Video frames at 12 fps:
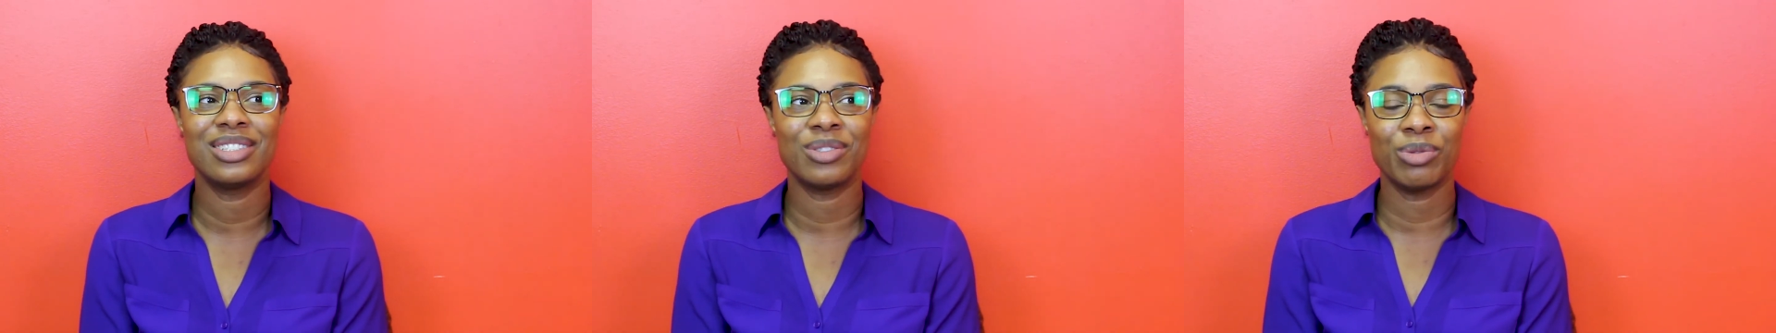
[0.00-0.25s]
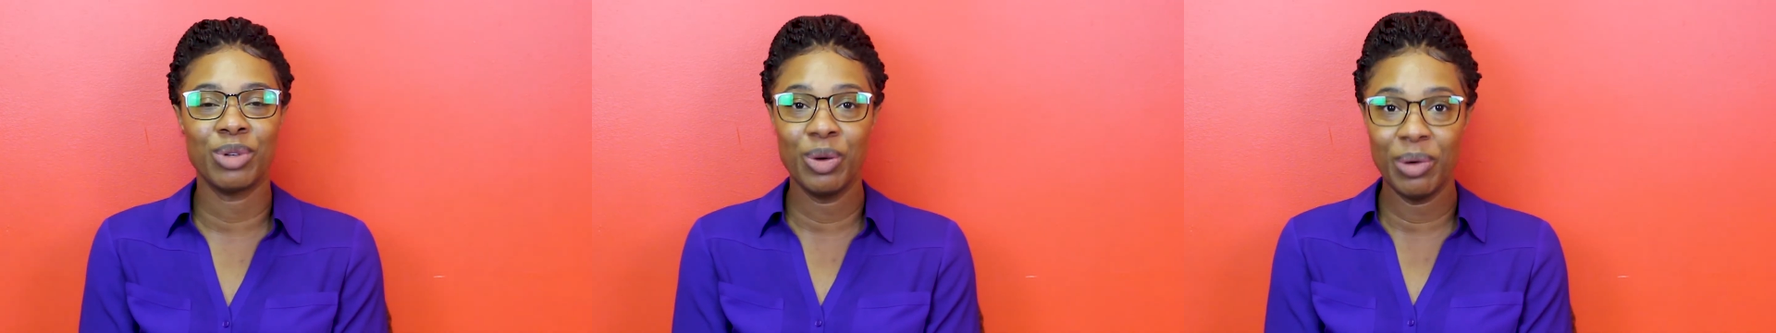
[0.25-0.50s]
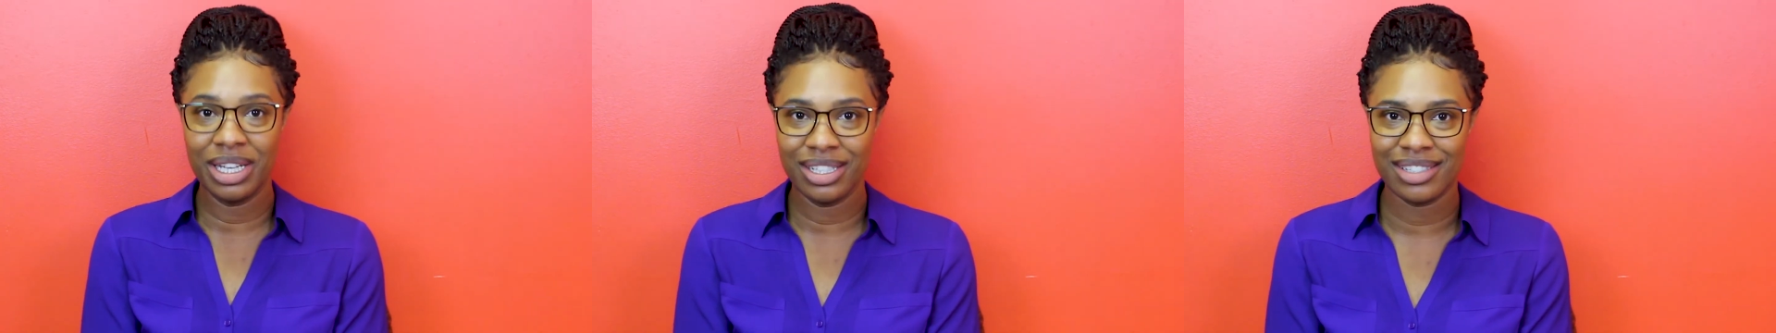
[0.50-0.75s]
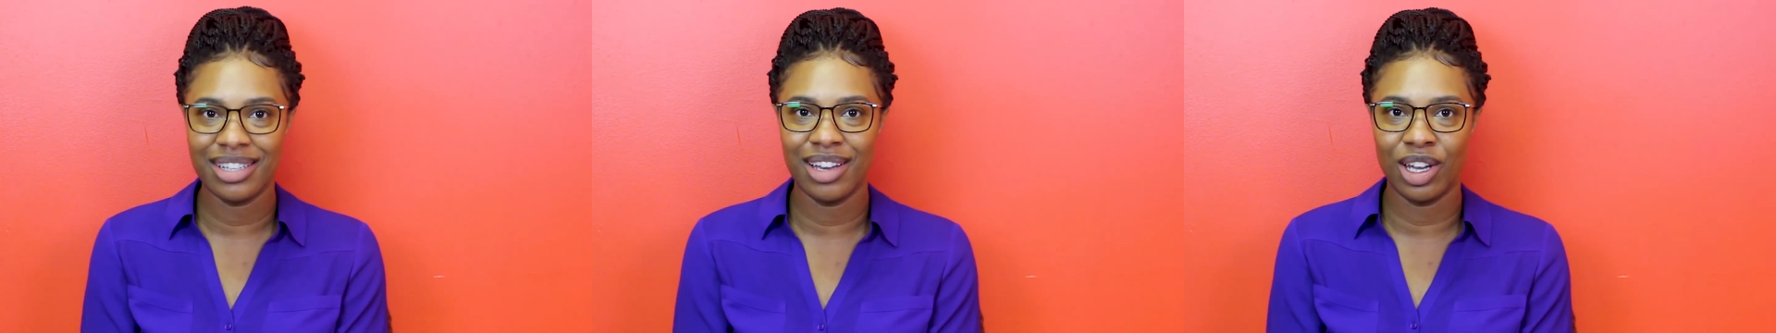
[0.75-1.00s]

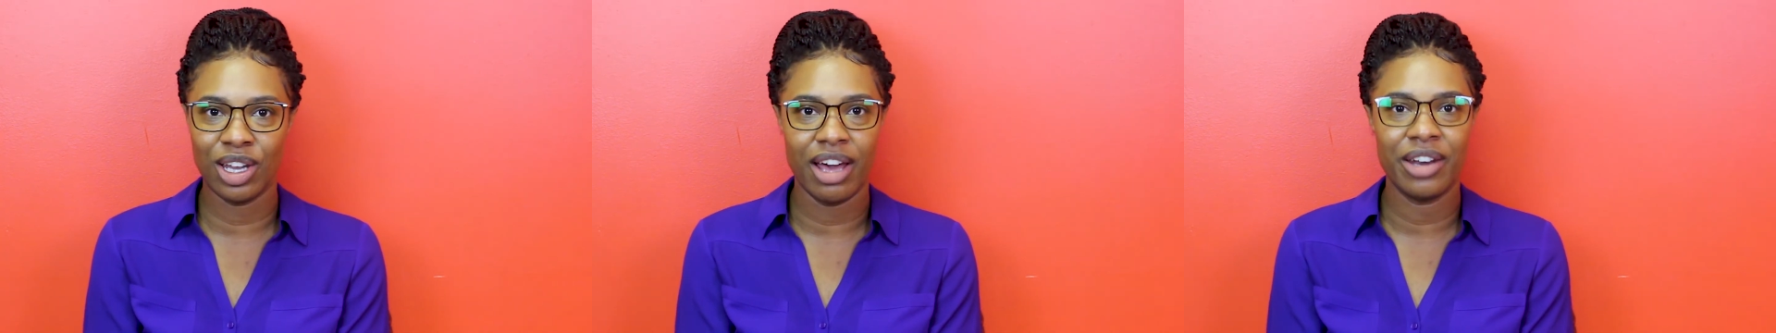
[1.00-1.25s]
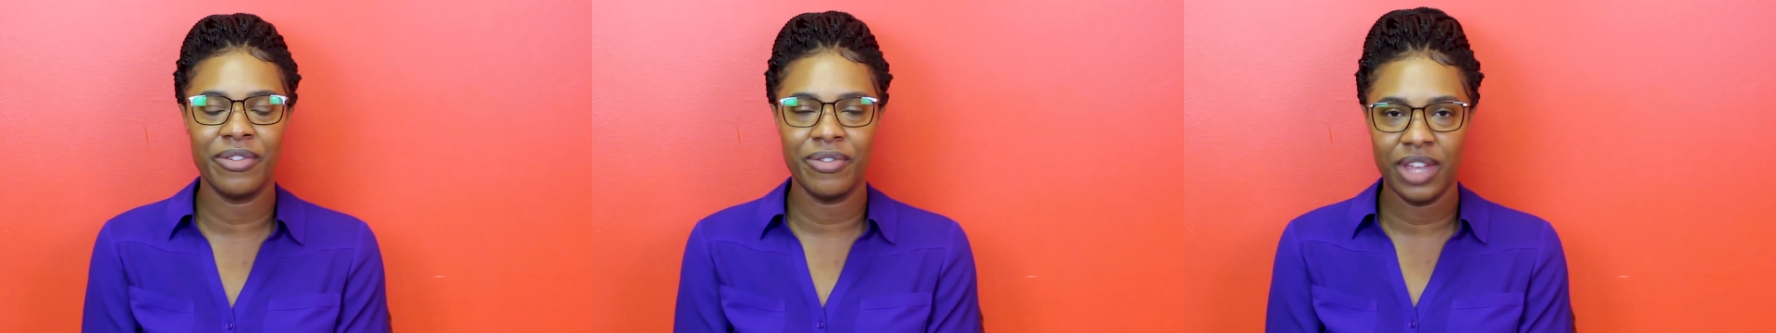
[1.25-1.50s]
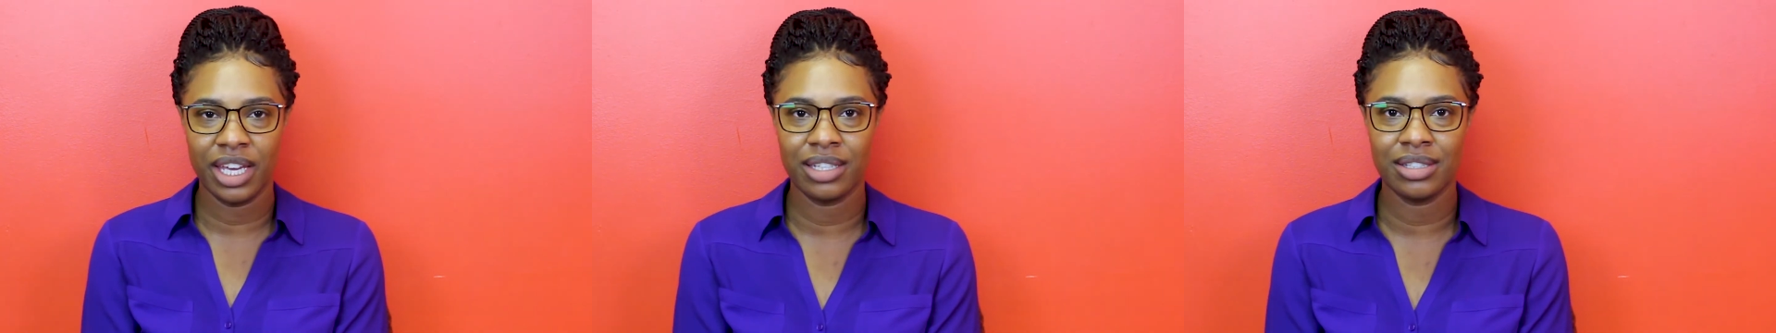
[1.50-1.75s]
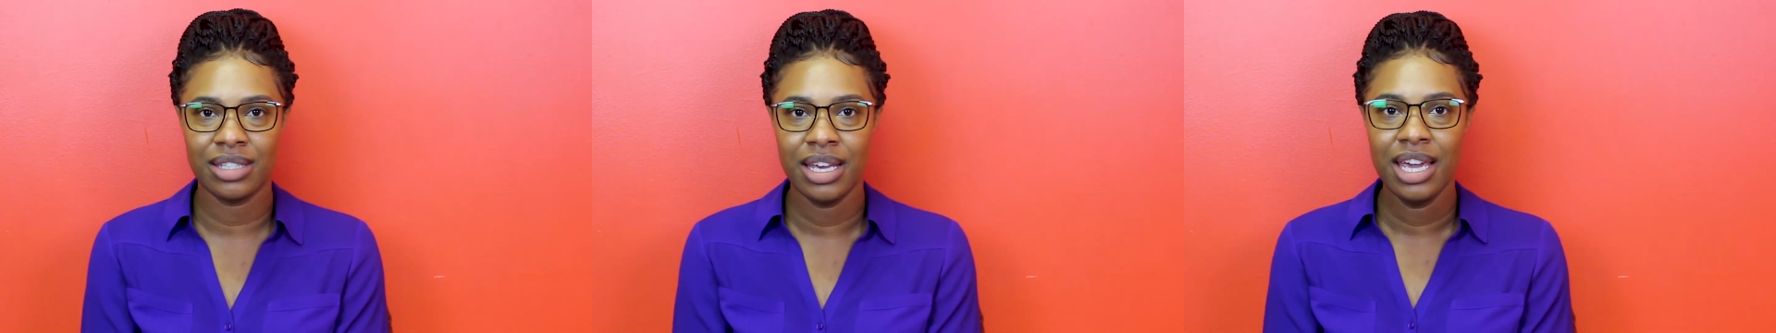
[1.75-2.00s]
ruined a lot of
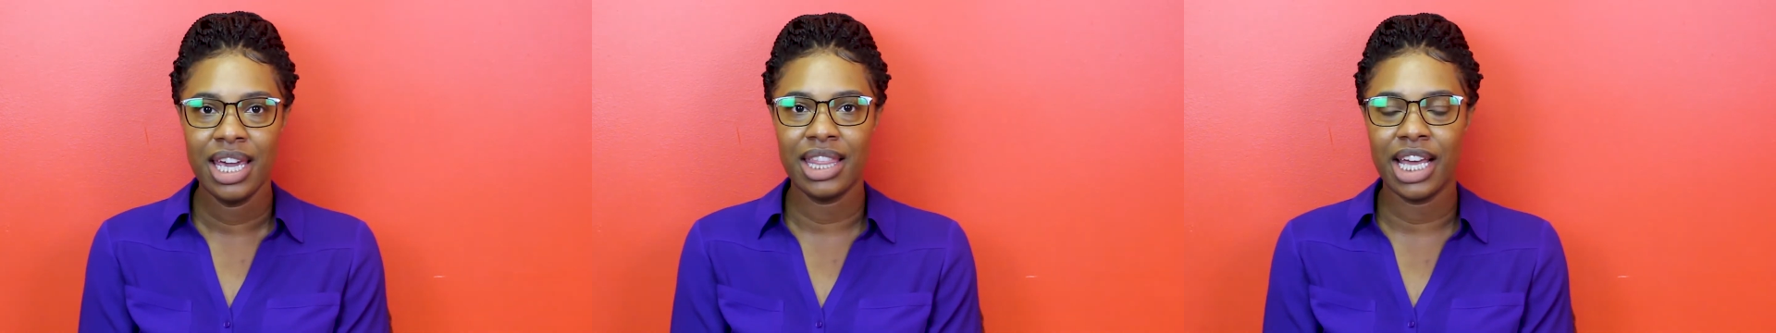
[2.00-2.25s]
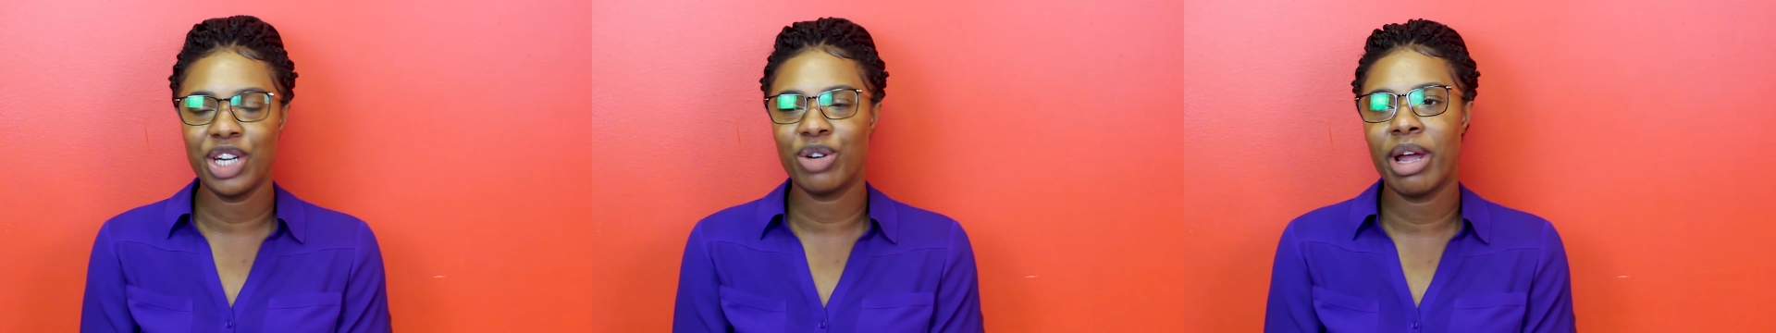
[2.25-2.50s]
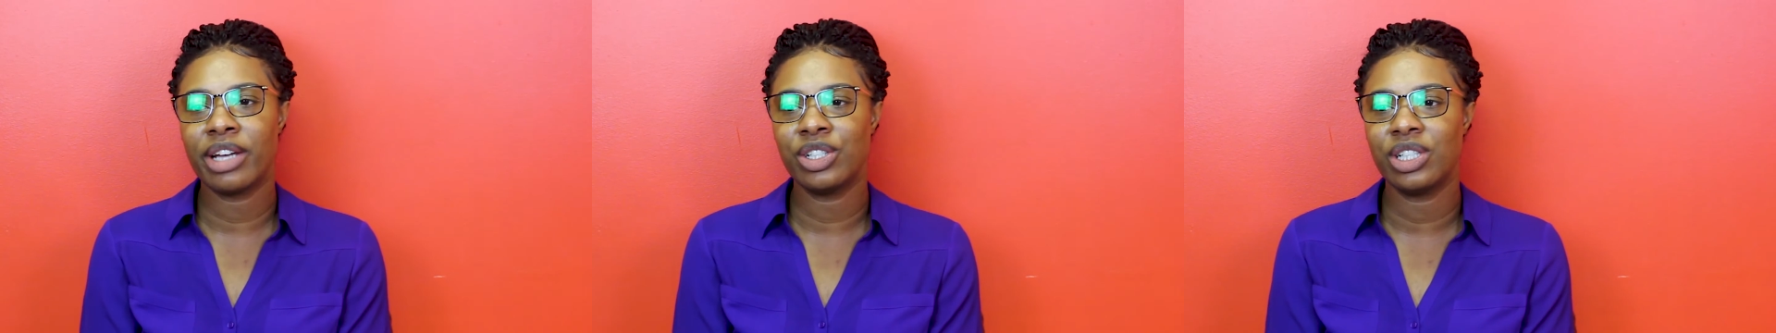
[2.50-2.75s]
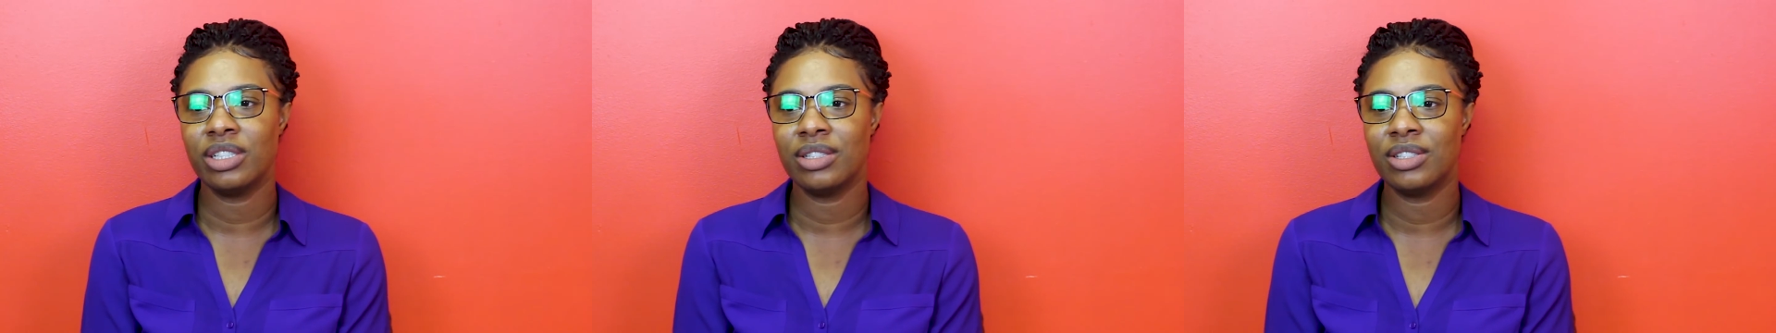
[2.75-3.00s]
things in that
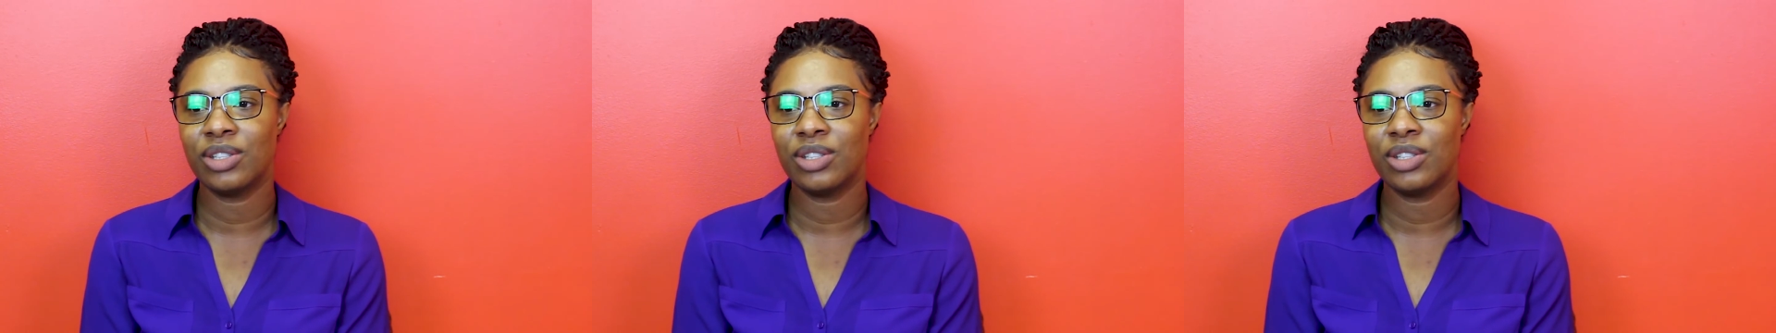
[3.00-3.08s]
direction.